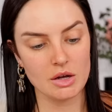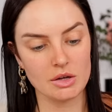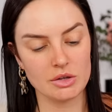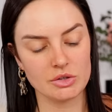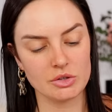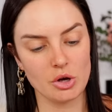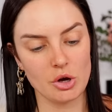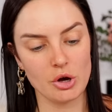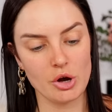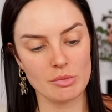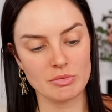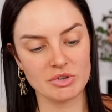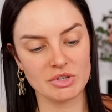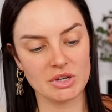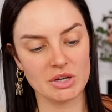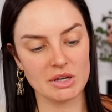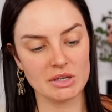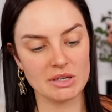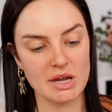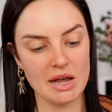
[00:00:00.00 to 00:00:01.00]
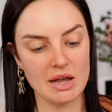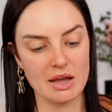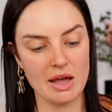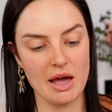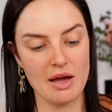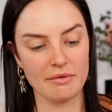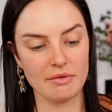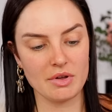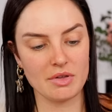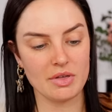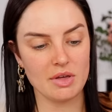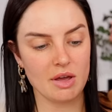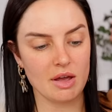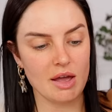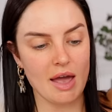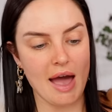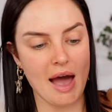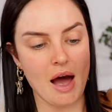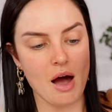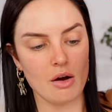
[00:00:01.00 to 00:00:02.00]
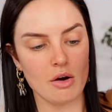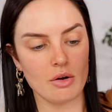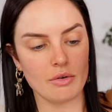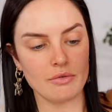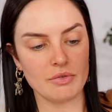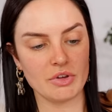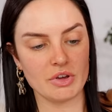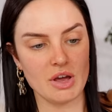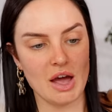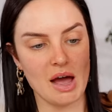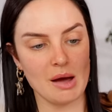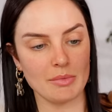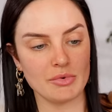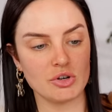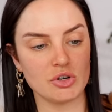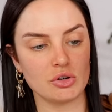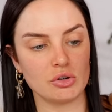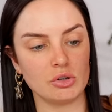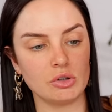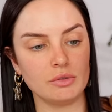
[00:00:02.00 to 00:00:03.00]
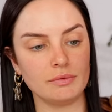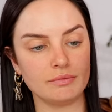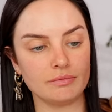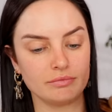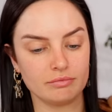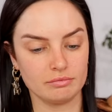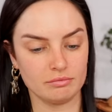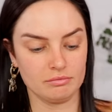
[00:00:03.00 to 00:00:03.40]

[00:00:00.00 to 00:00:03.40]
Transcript: So I'm just going to take everything out of the capsule.